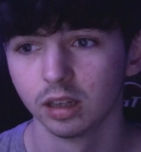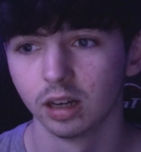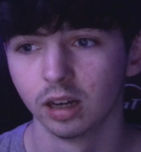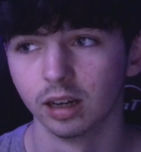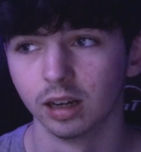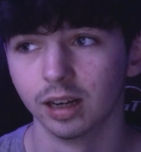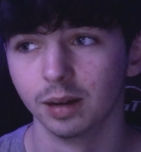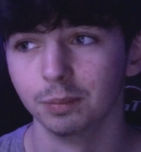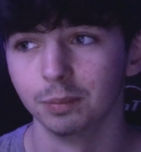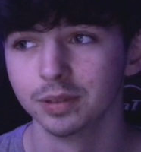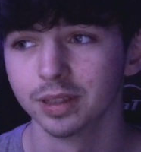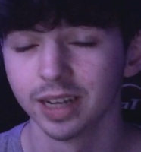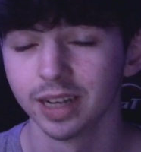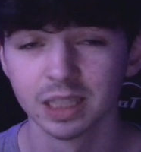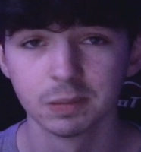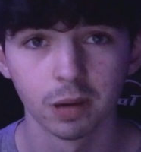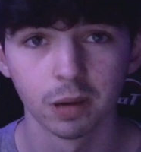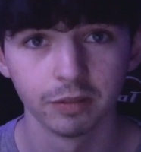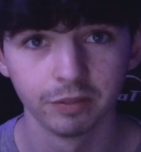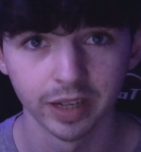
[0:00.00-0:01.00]
Today it's
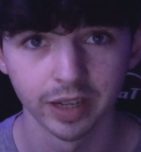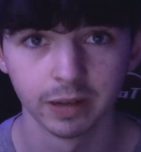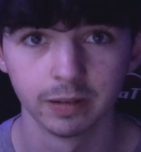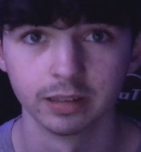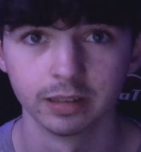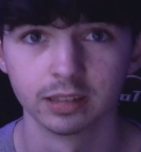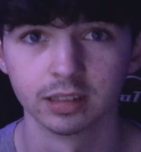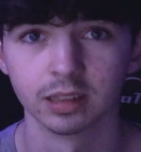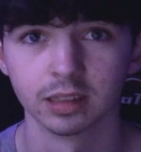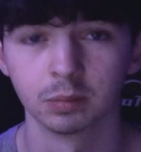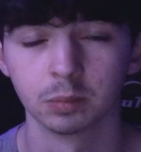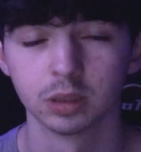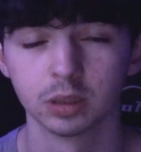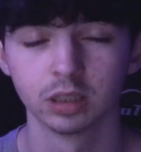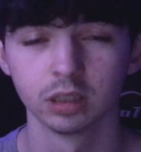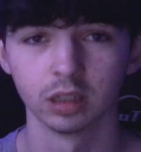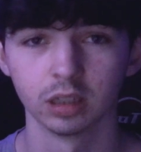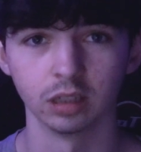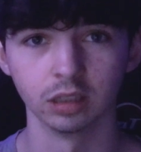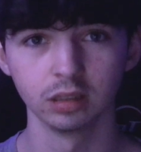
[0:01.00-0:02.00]
about video editing
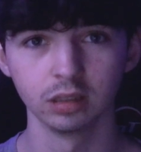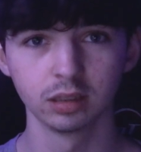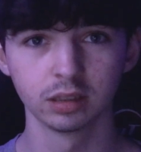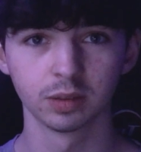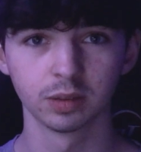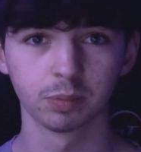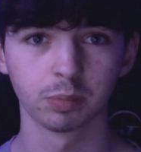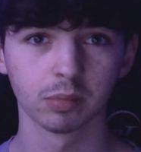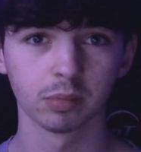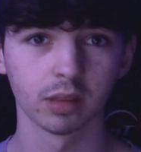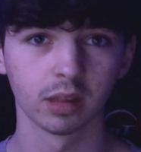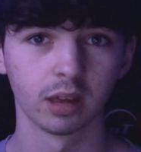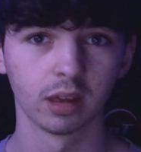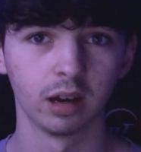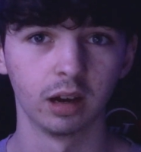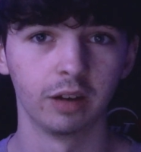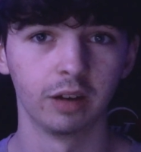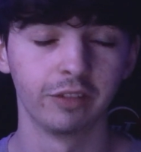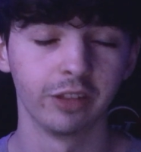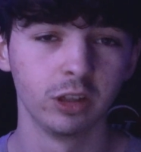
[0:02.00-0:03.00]
because,
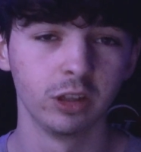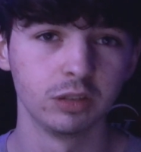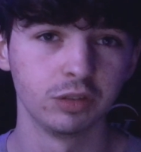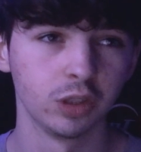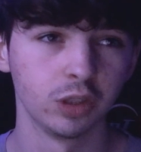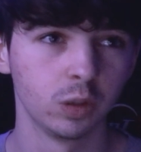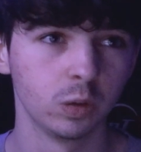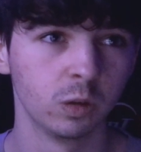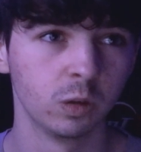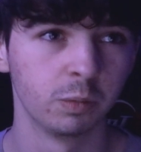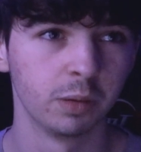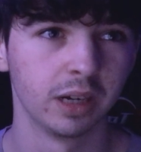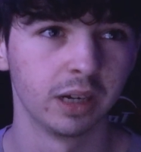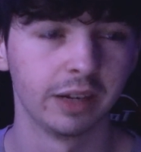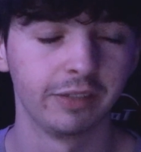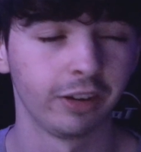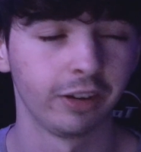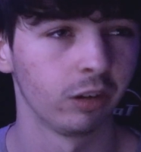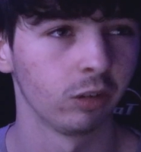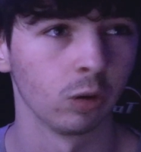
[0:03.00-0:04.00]
for those of you who have been
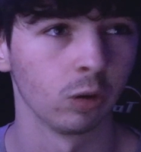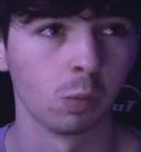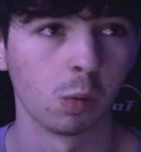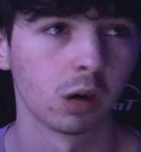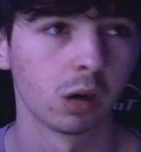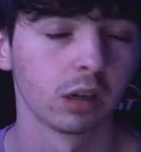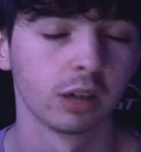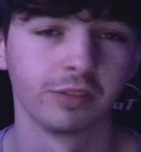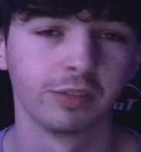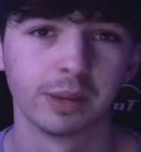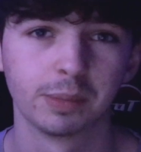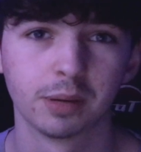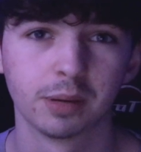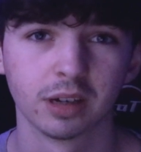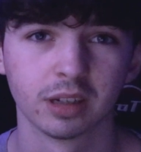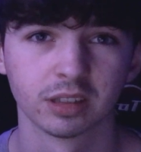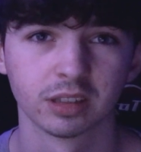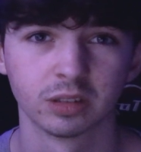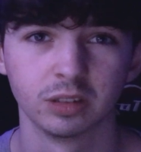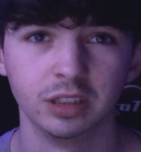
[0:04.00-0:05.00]
living under a rock for the
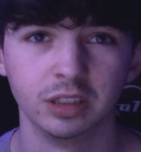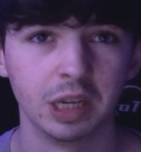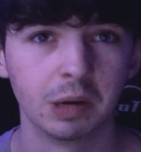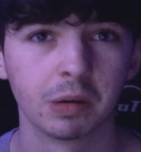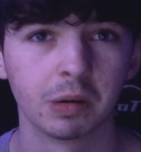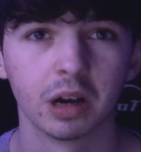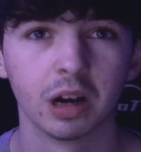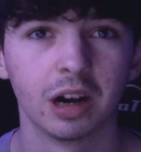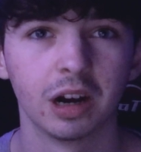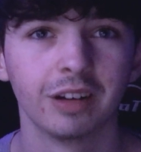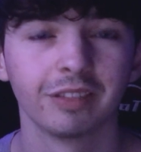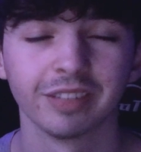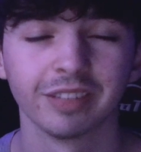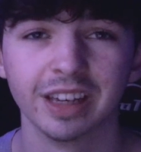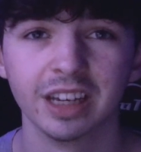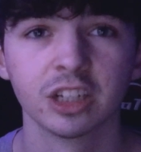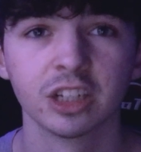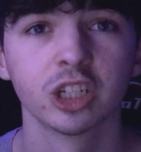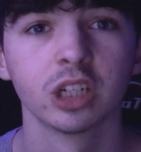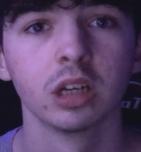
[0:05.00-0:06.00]
past year and a
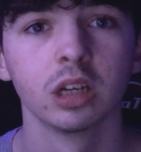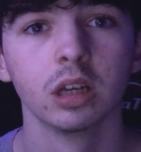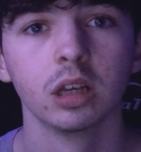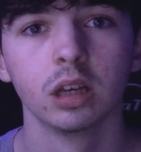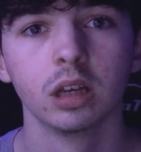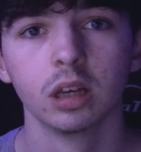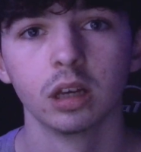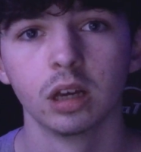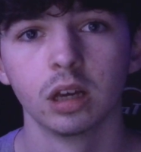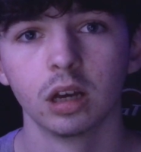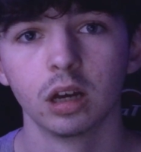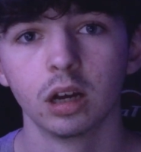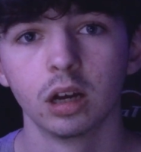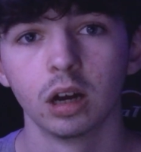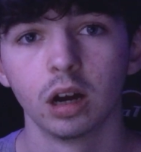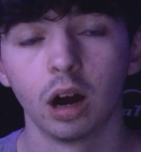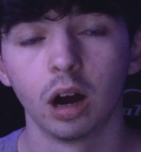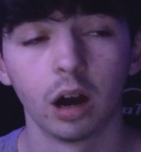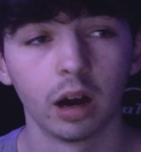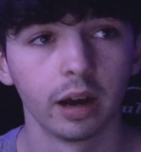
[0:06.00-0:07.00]
half-ish,
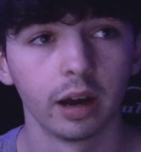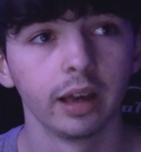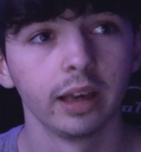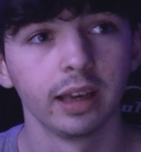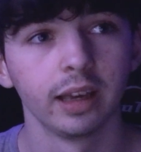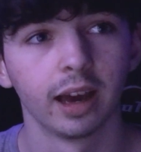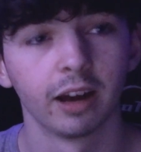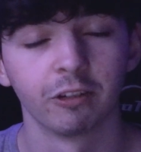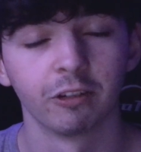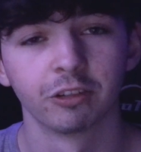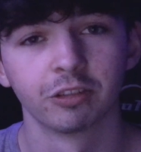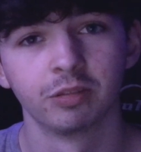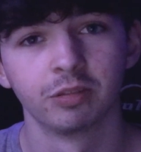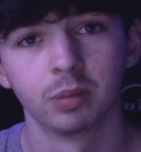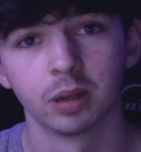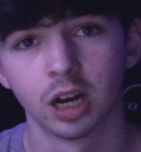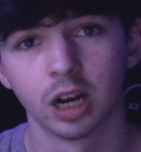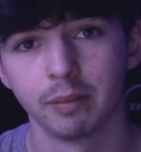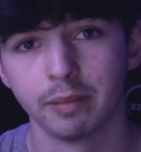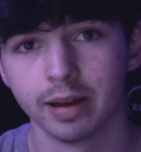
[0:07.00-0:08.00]
I have
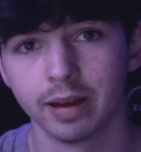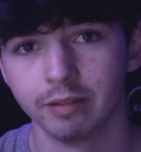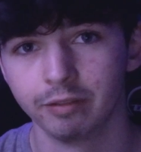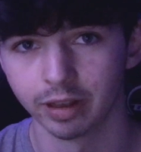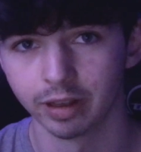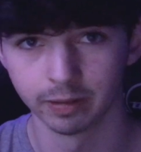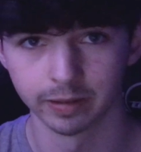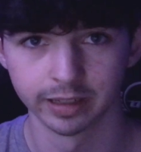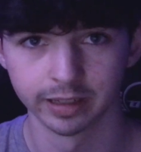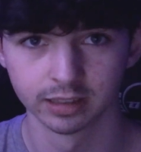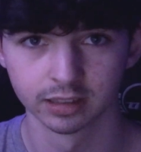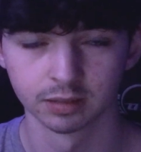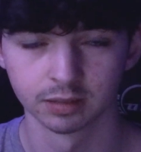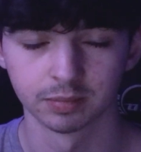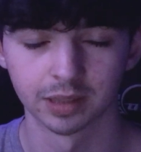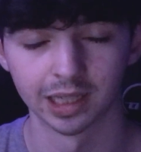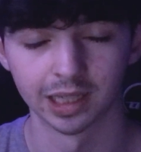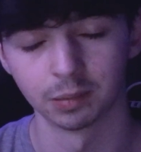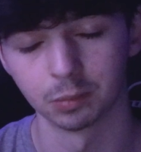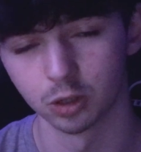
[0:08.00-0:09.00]
become a video editor
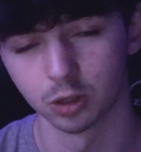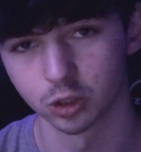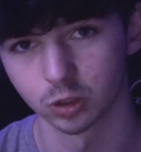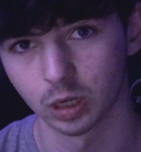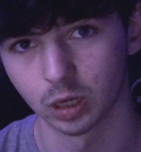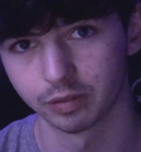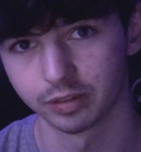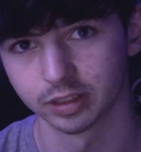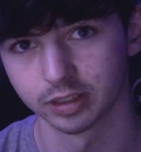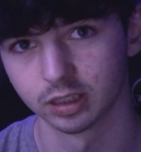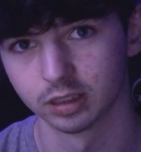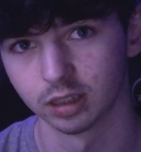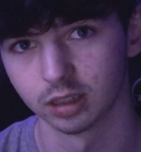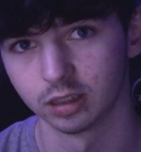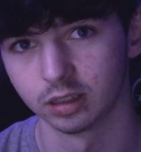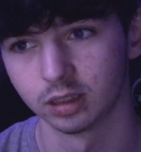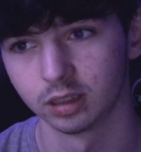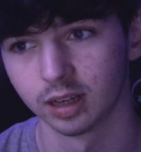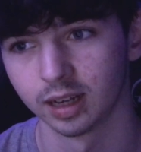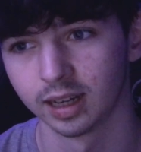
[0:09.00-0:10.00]
and a motion graphics
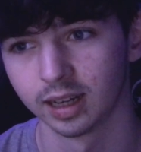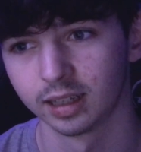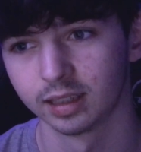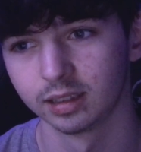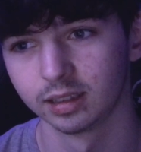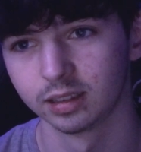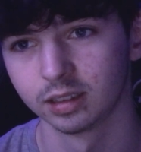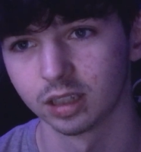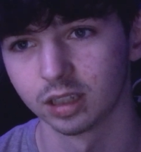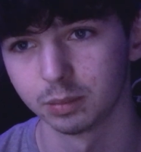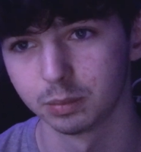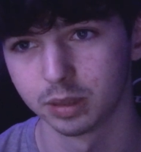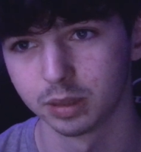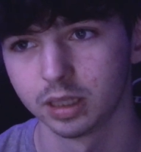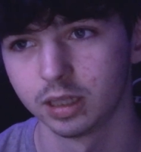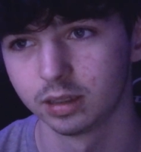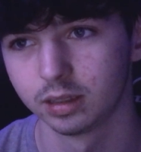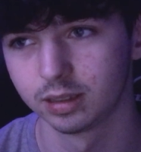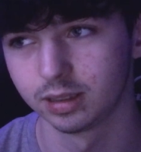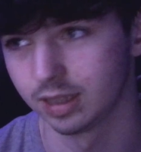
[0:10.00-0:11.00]
designer, and I'm
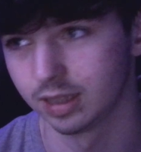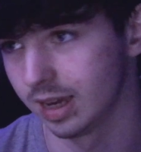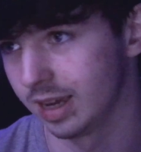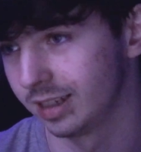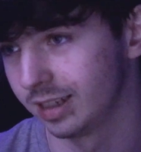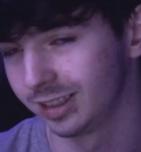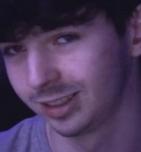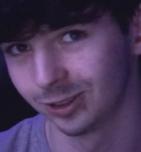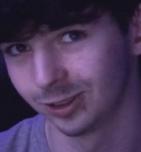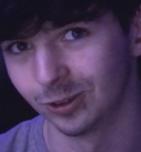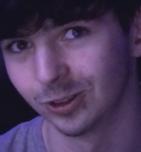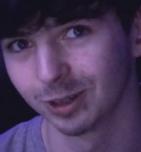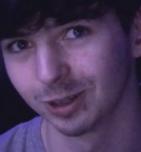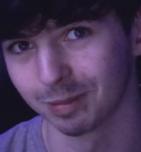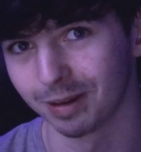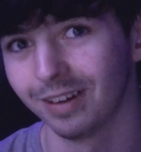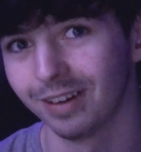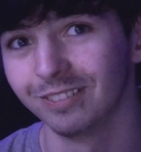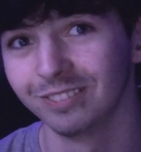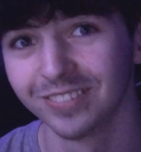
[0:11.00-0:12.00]
here today to talk
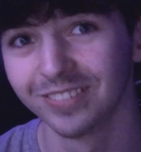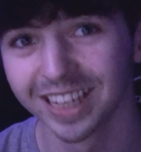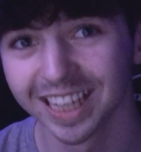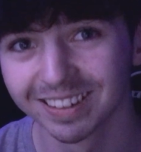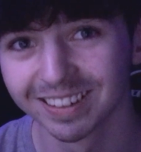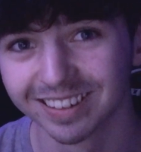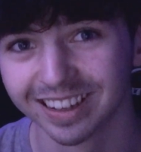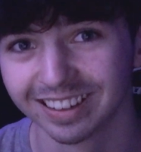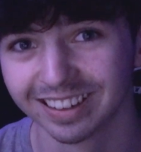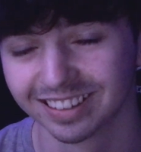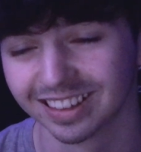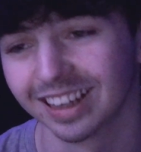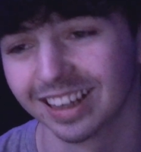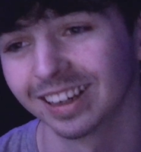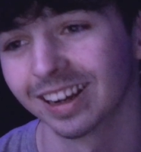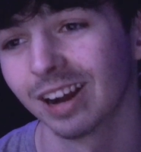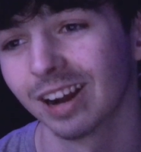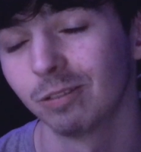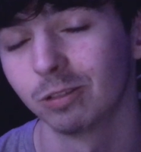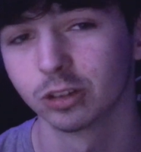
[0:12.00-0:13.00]
about video editing,
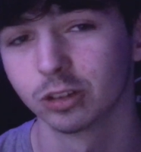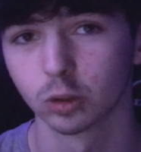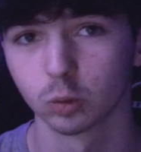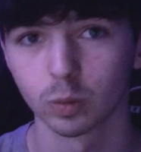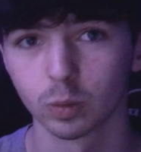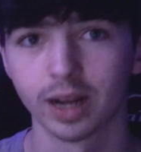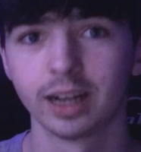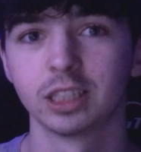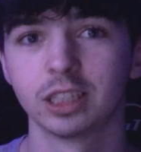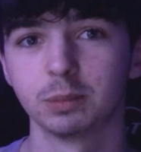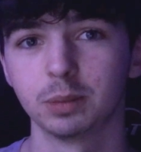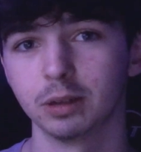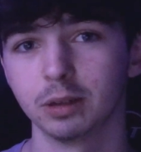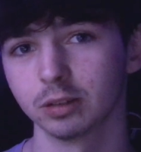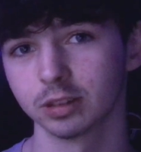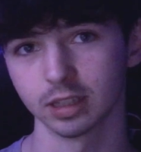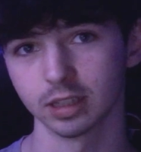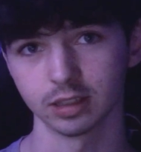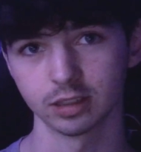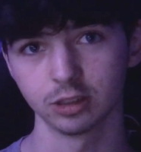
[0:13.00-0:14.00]
and I want to rant
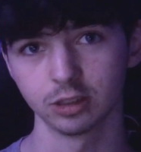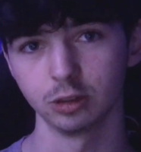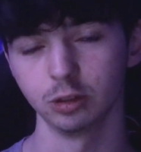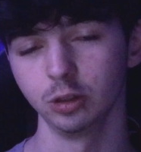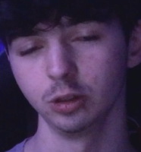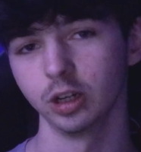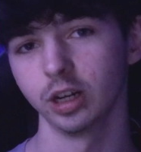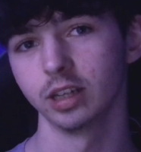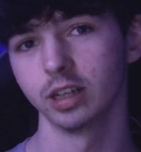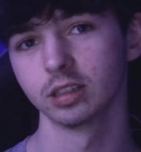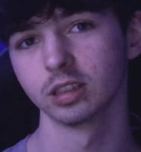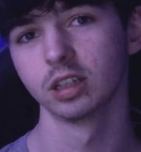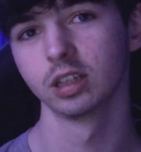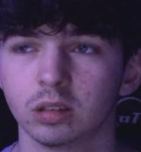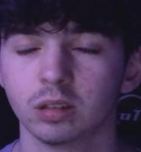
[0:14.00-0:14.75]
about it to you guys.